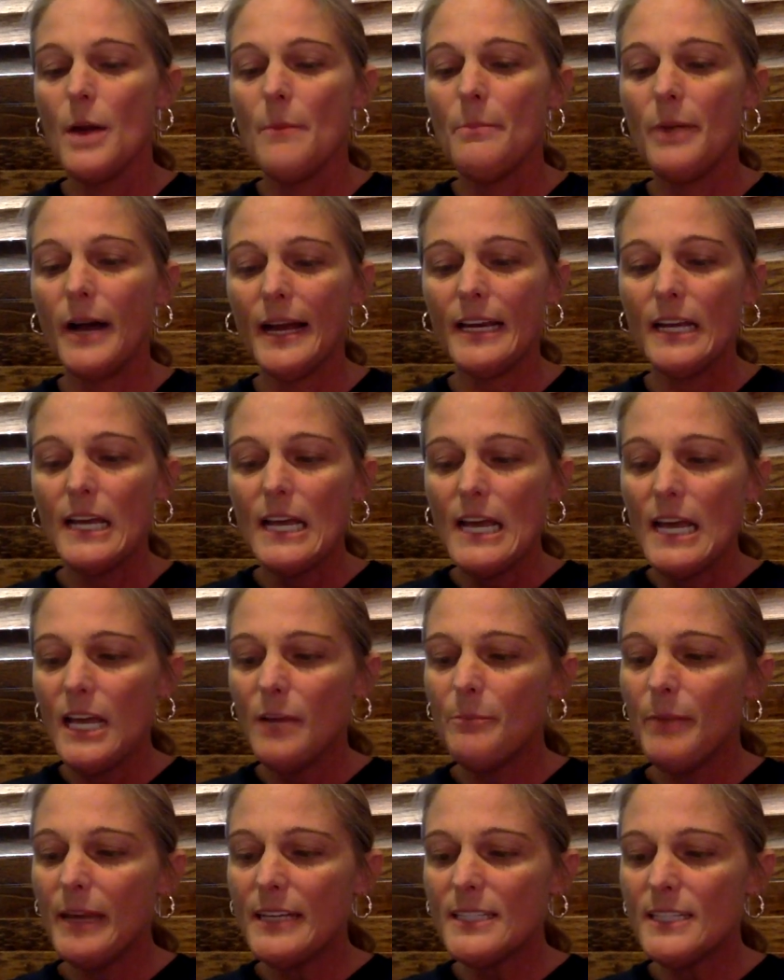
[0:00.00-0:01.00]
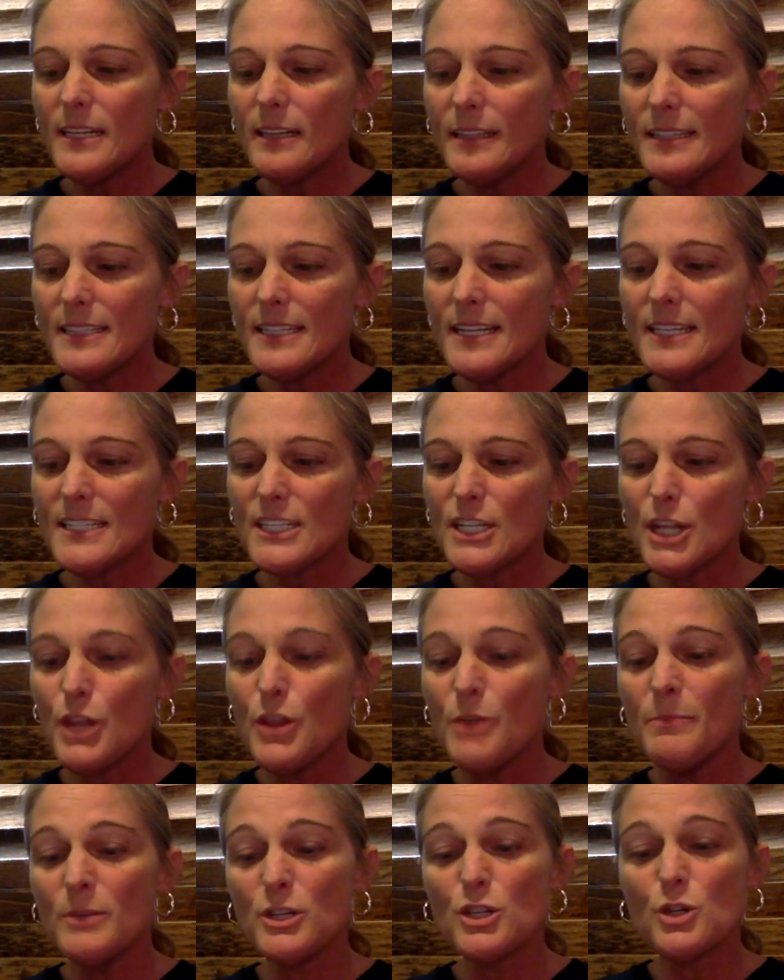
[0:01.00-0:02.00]
But it basically says
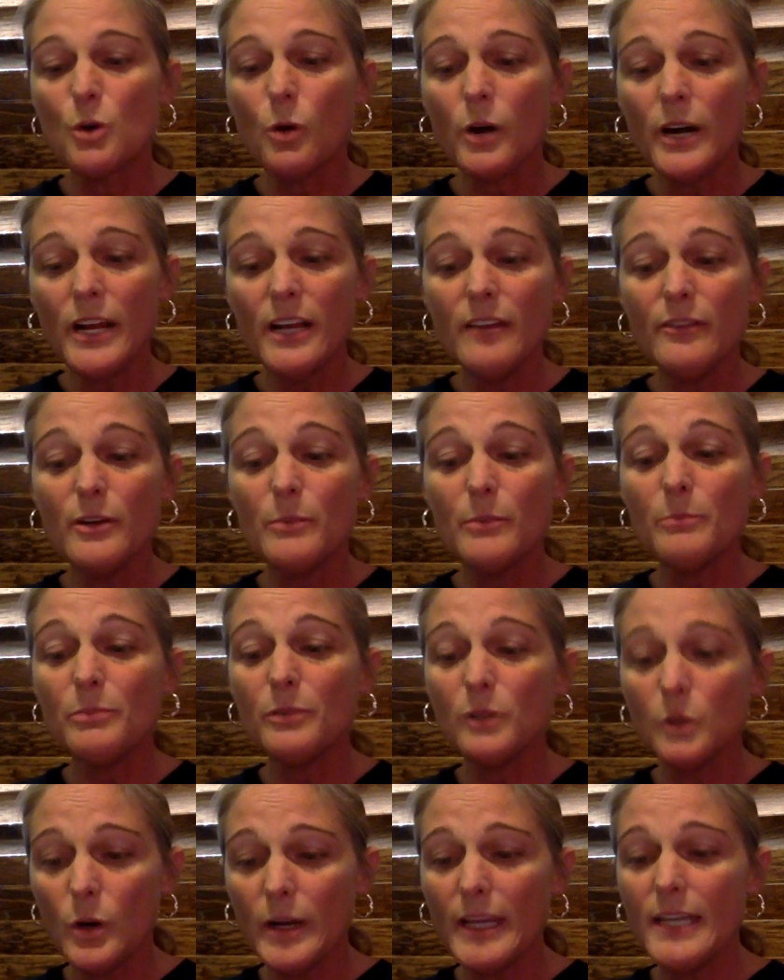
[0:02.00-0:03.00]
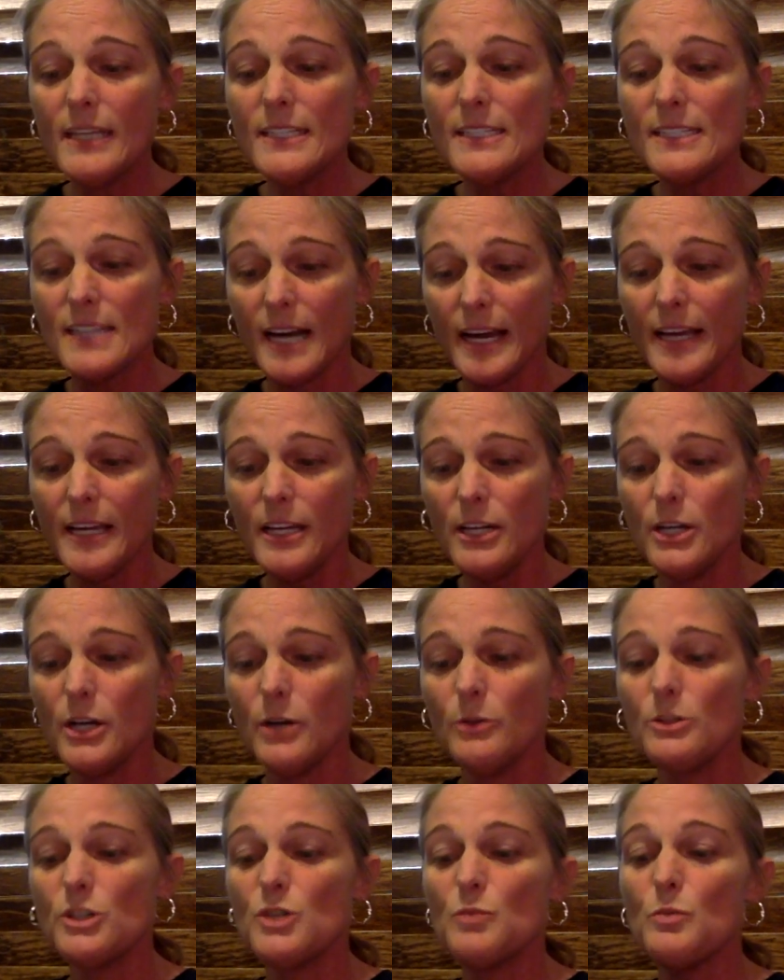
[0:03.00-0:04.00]
the majority of employees
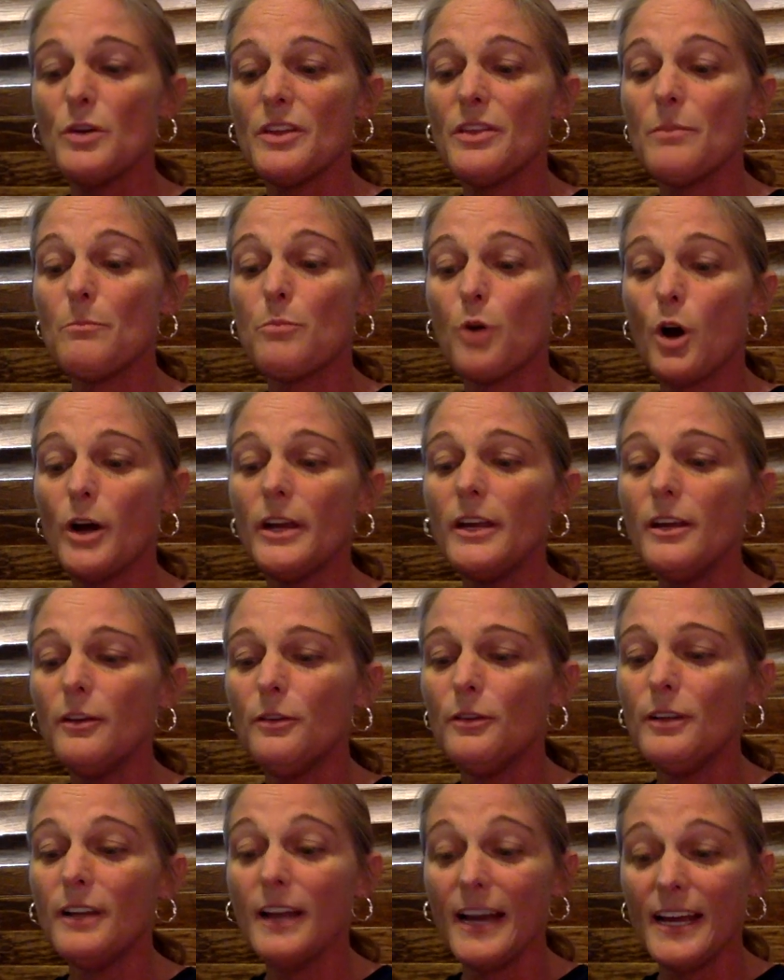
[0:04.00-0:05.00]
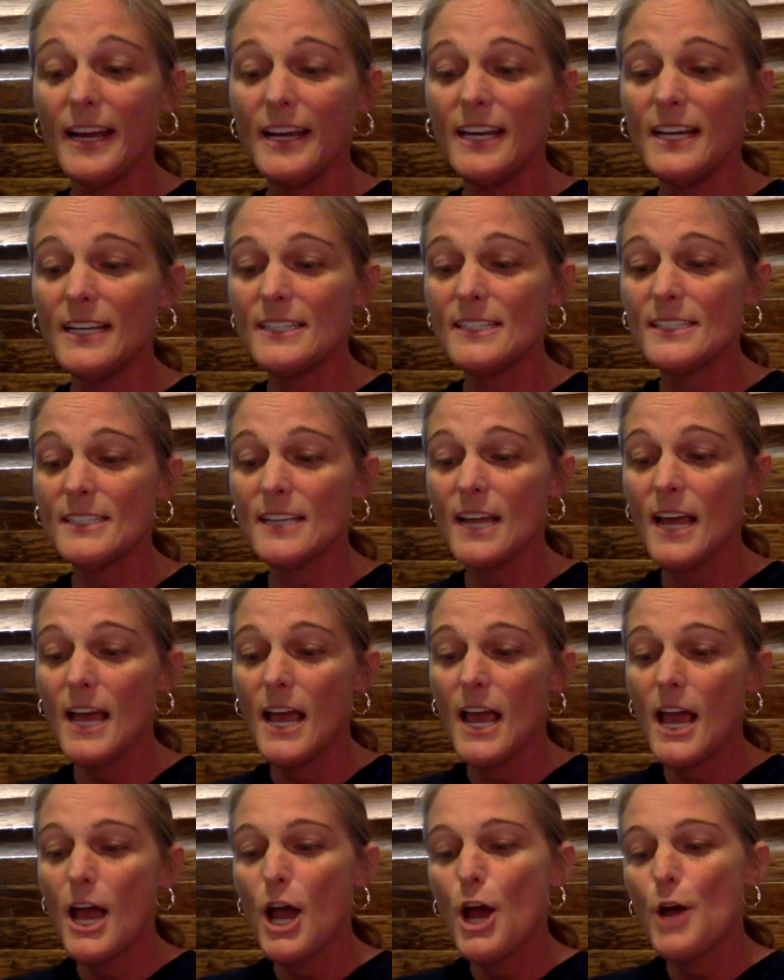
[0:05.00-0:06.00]
diagnosed with bronchiolitis
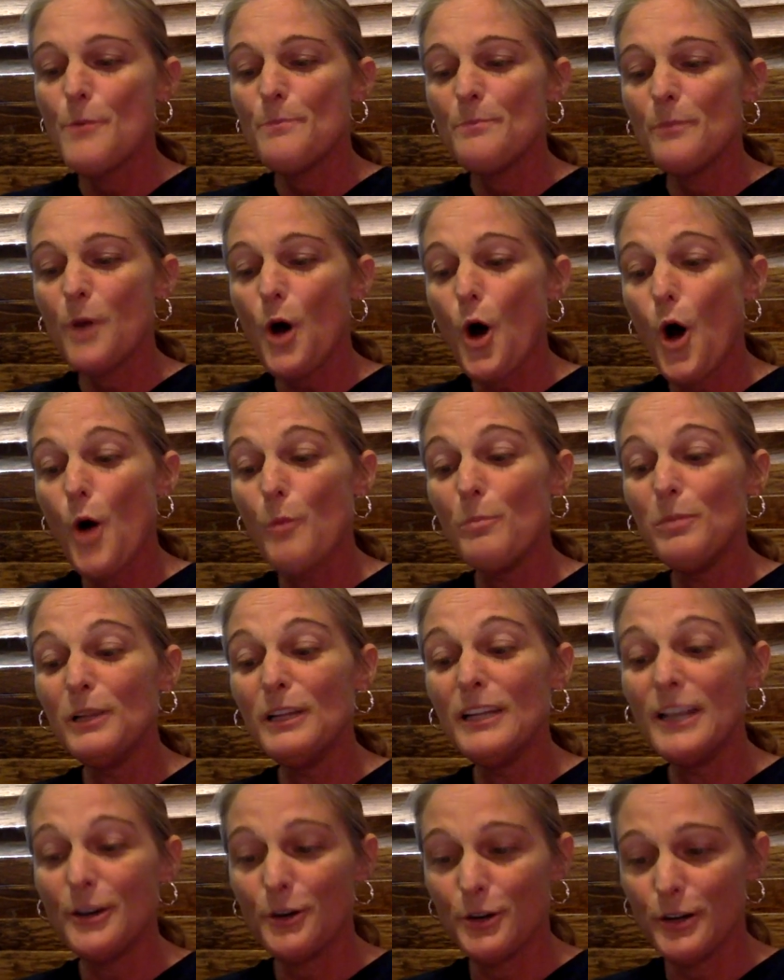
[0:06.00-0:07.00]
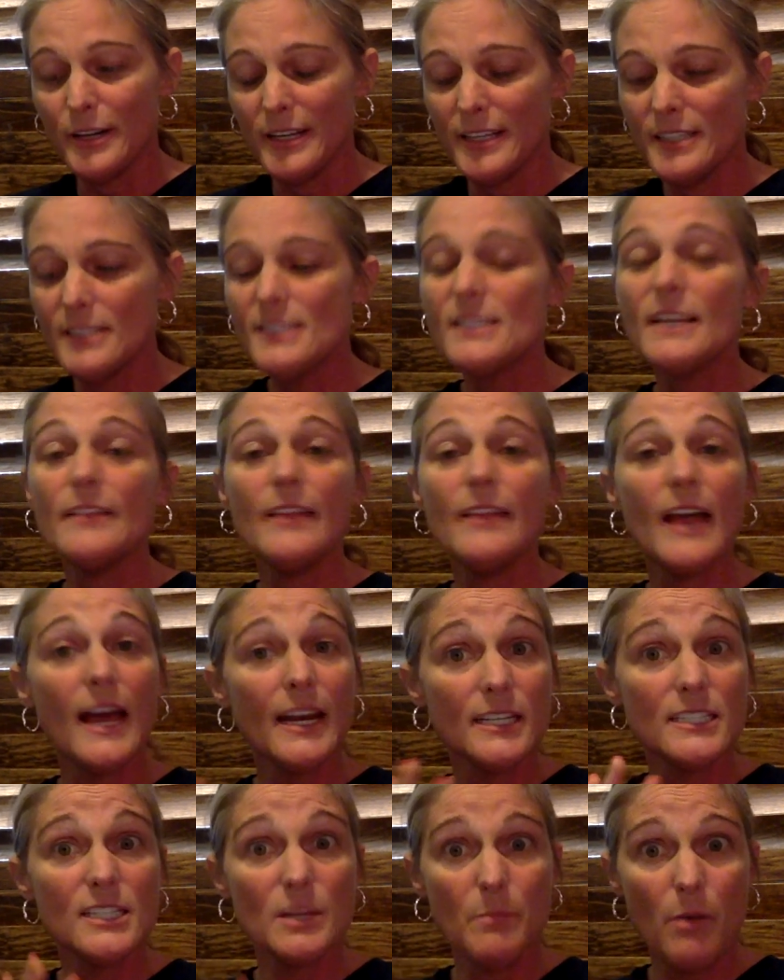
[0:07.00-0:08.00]
obliterans, and that
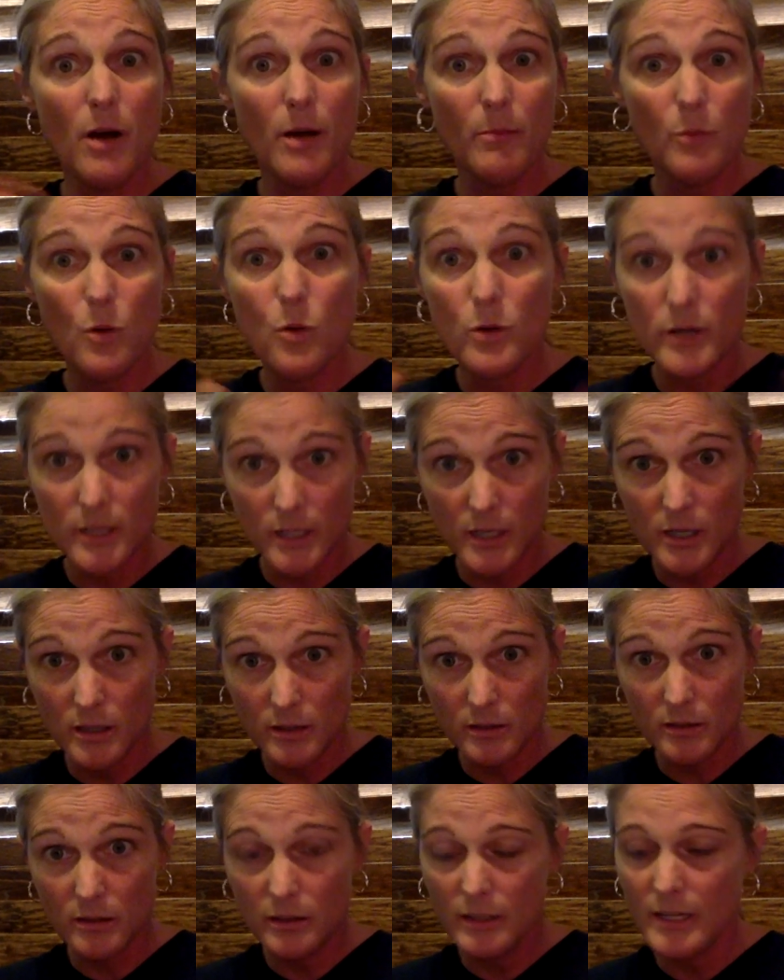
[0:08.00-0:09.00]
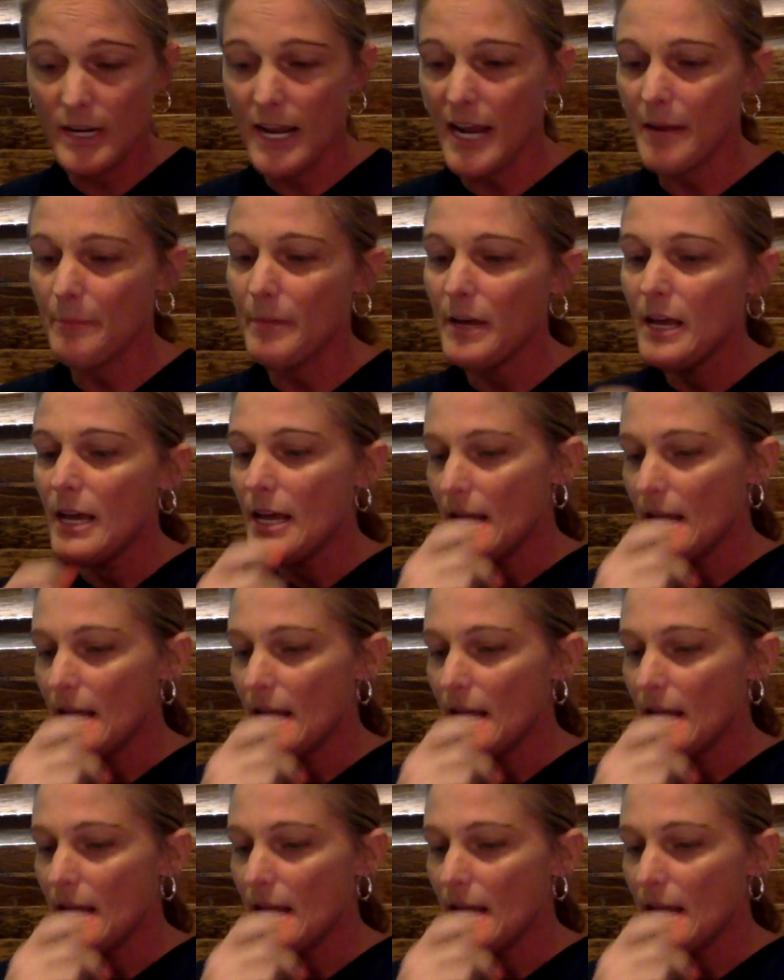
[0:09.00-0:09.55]
is the popcorn lung name,